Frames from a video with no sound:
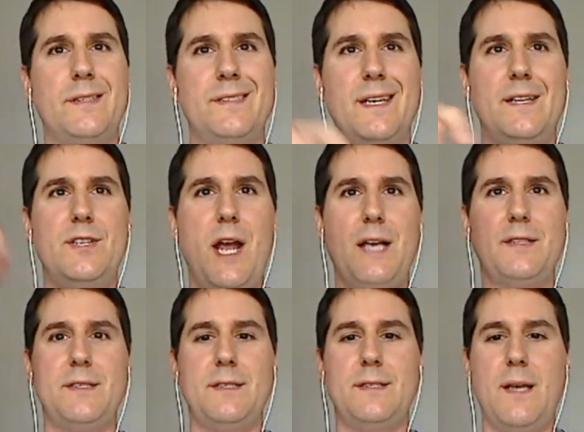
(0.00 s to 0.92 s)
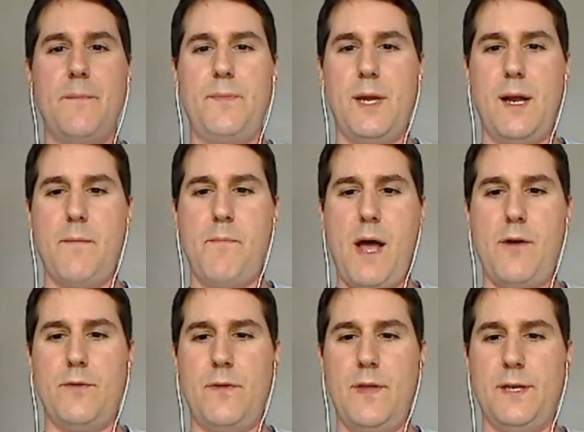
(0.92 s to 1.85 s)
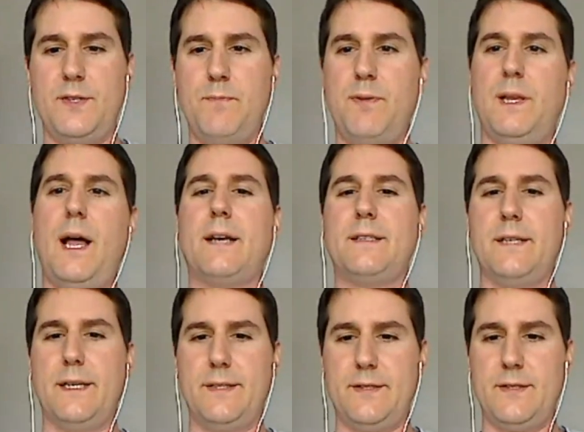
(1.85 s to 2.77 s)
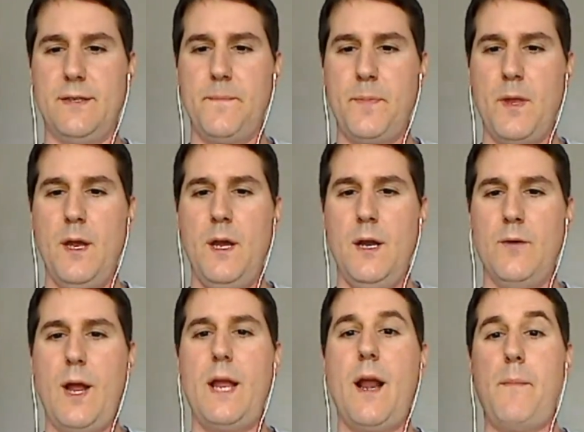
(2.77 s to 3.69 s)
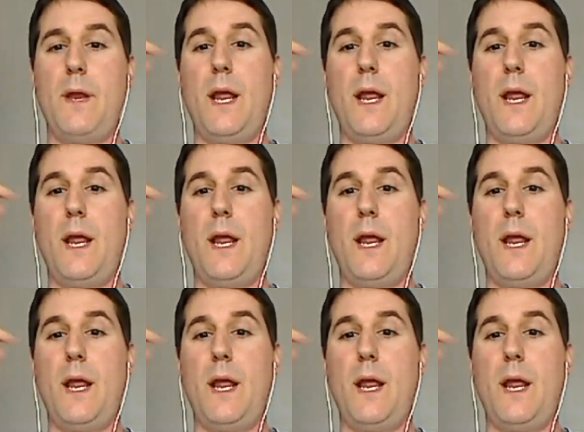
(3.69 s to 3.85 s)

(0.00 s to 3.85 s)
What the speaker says: suggests something about this plexus, right?